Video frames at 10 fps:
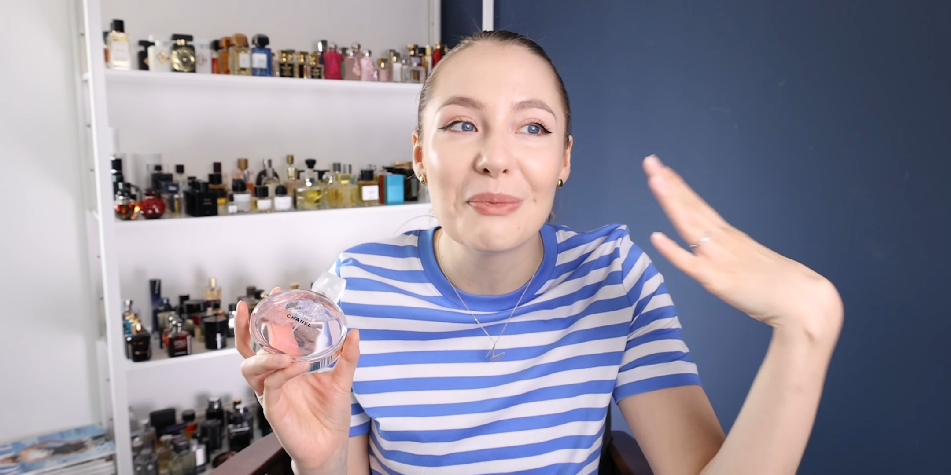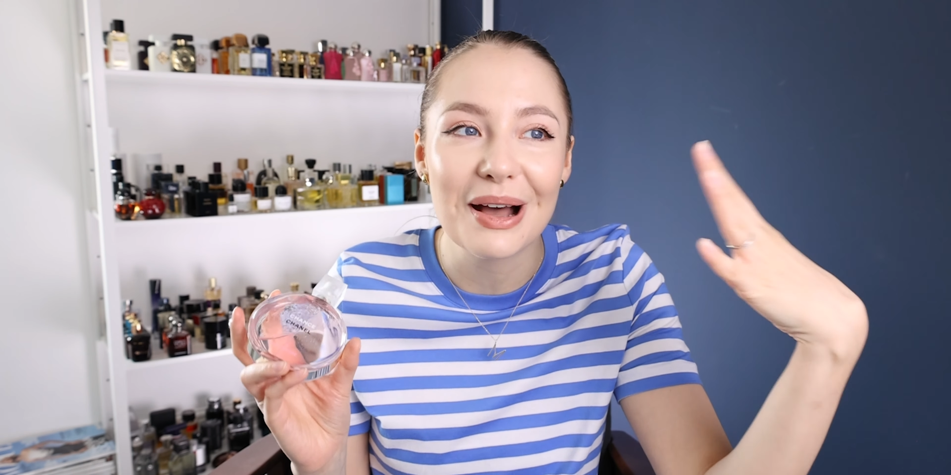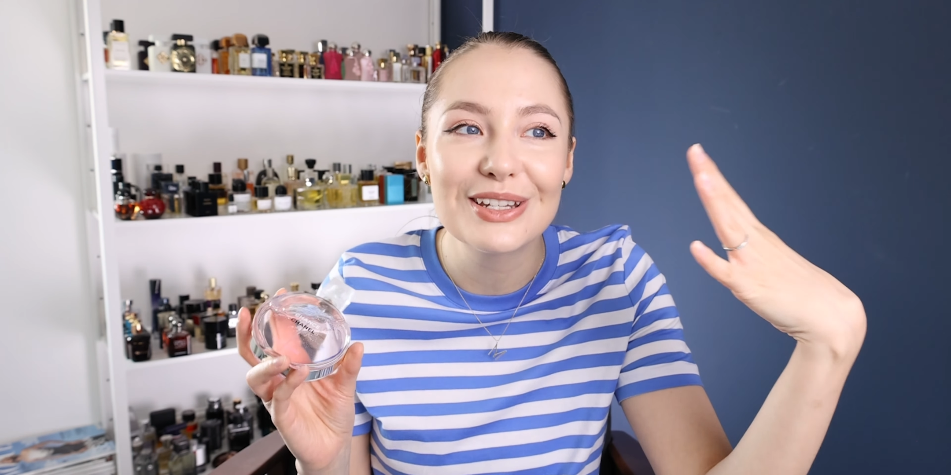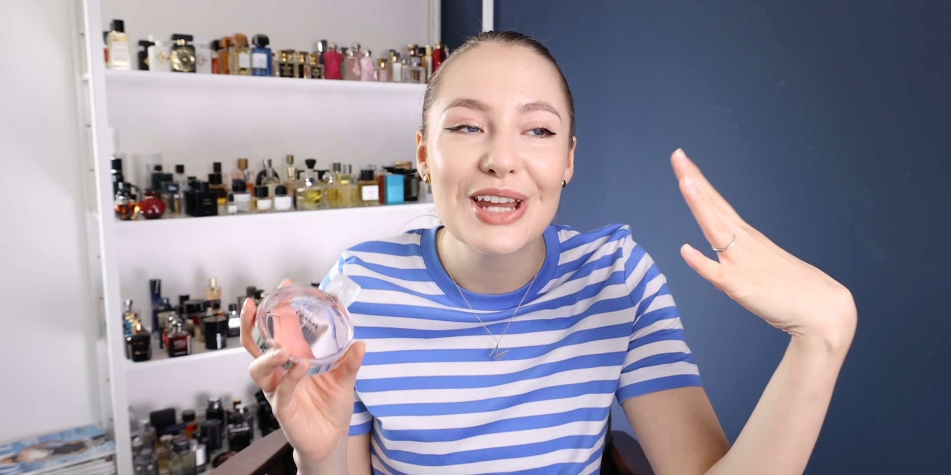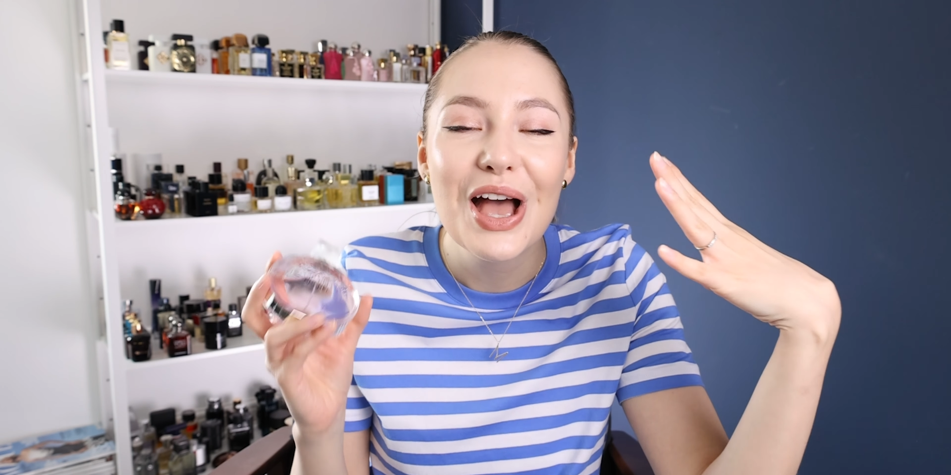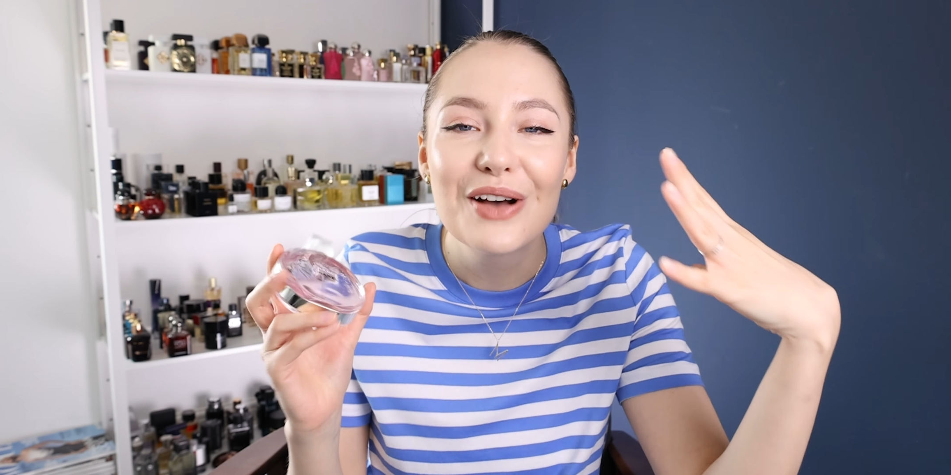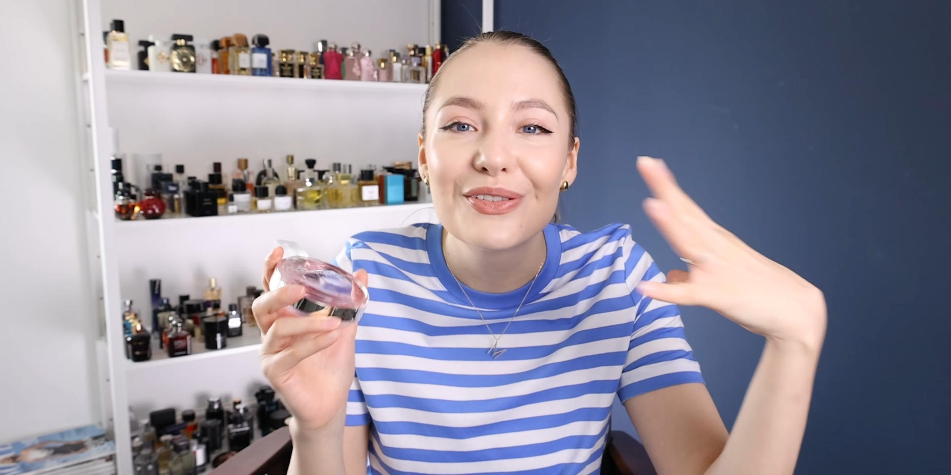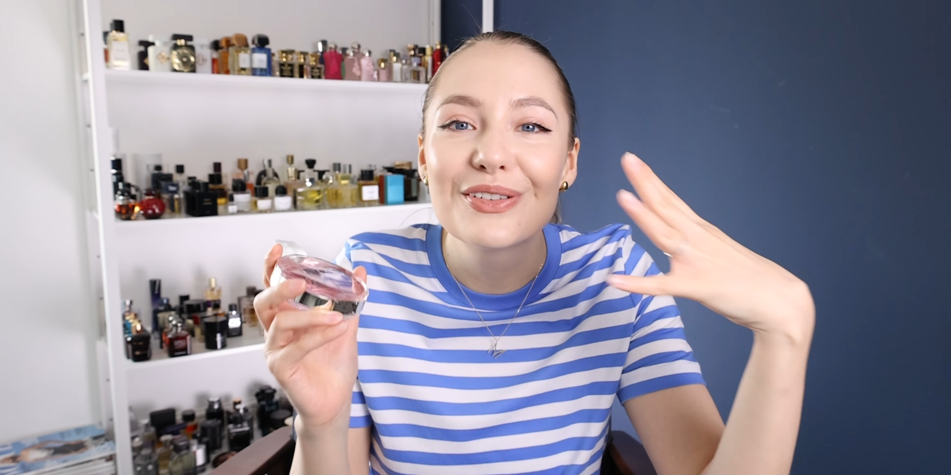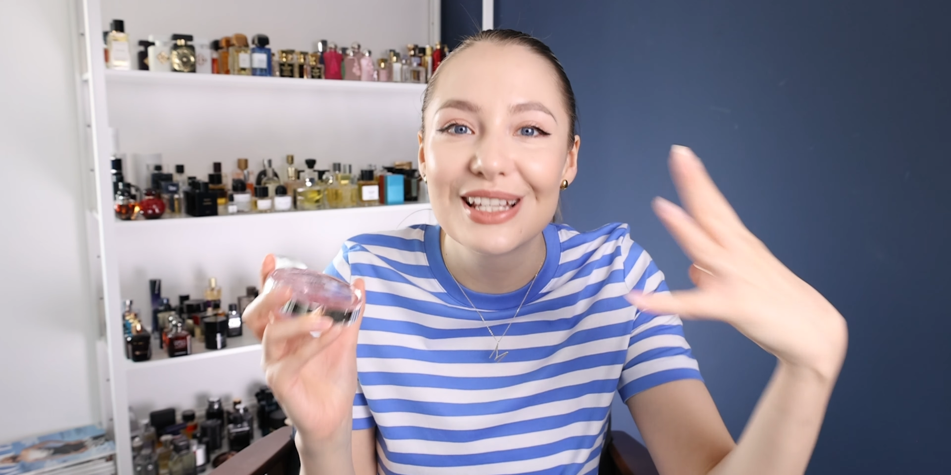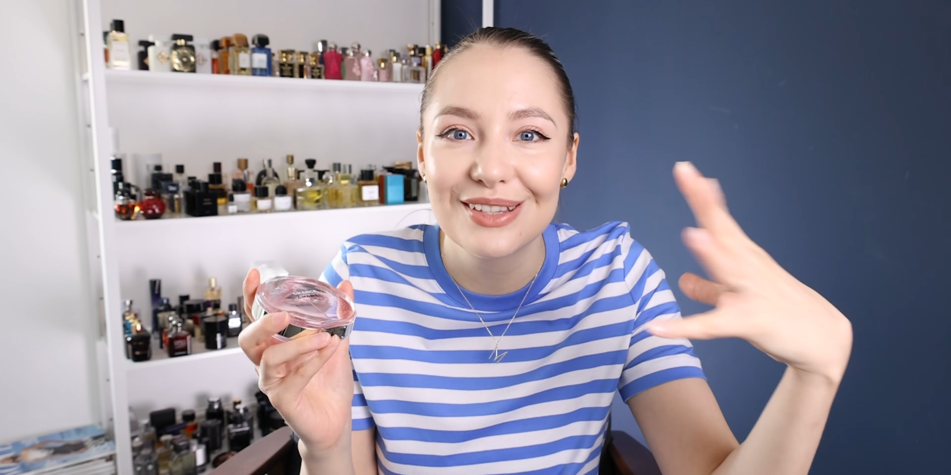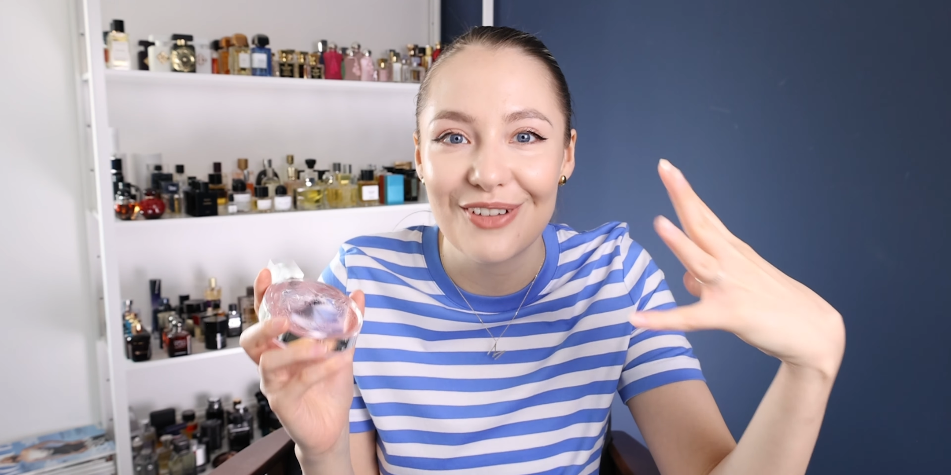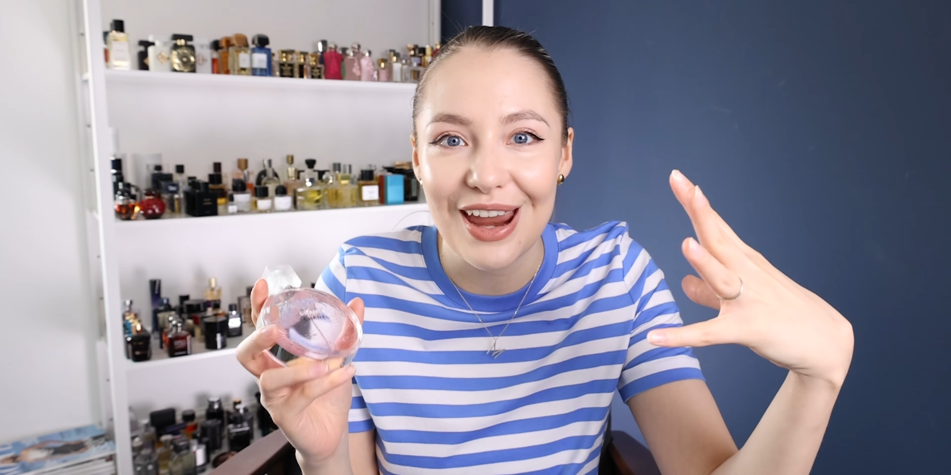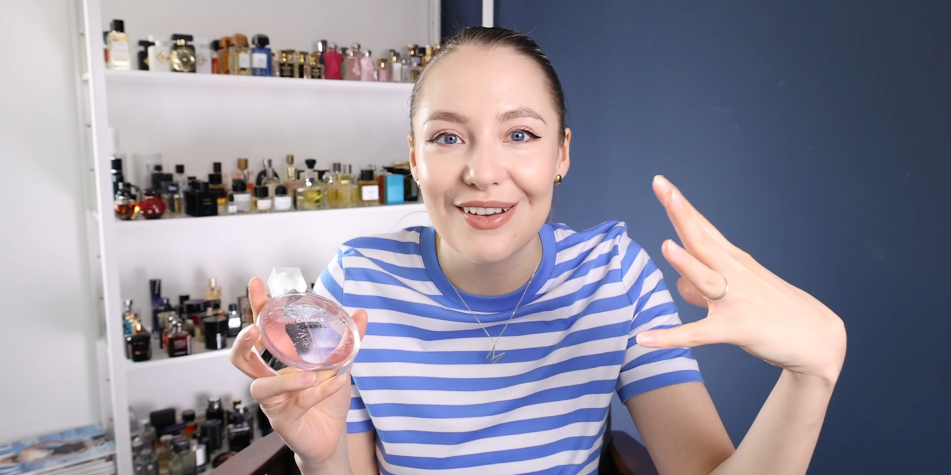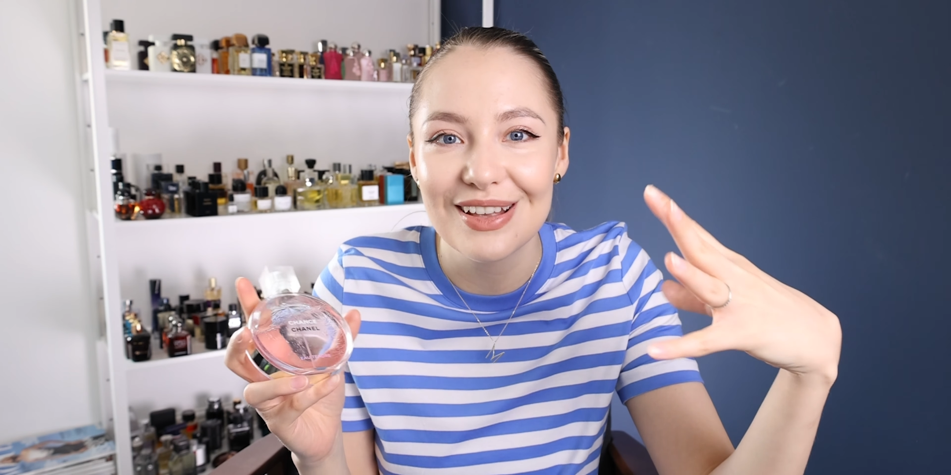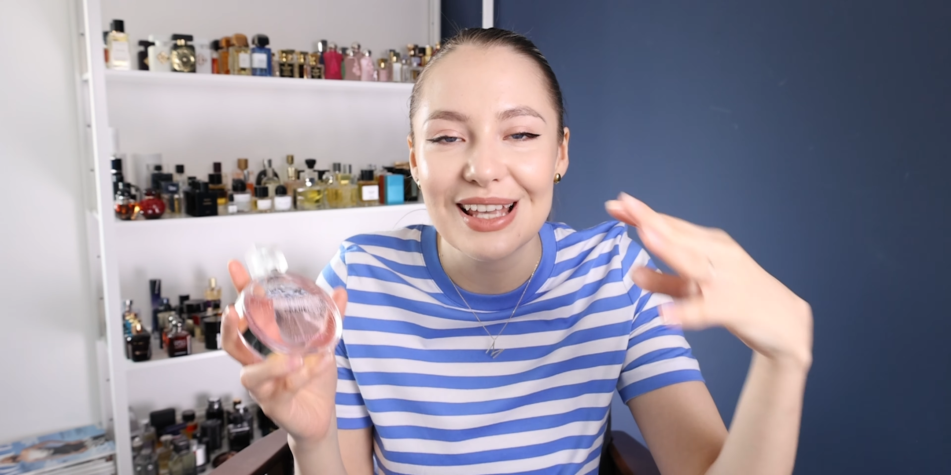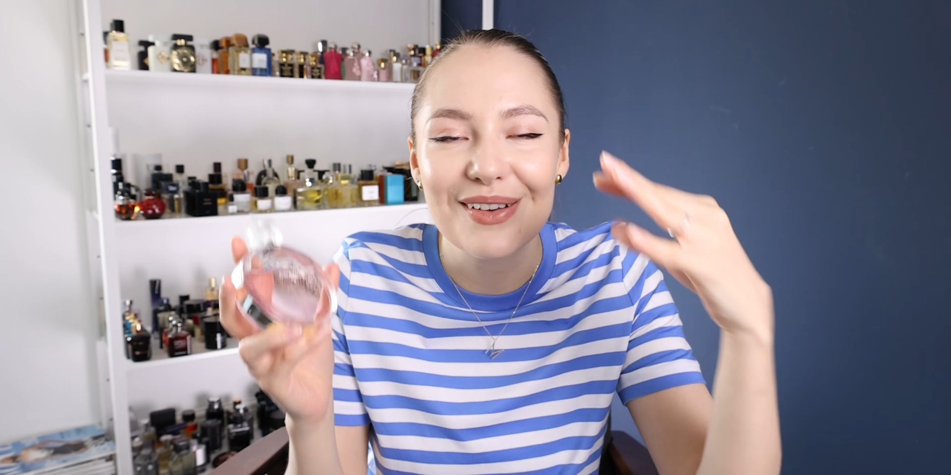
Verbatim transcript: much for this fragrance.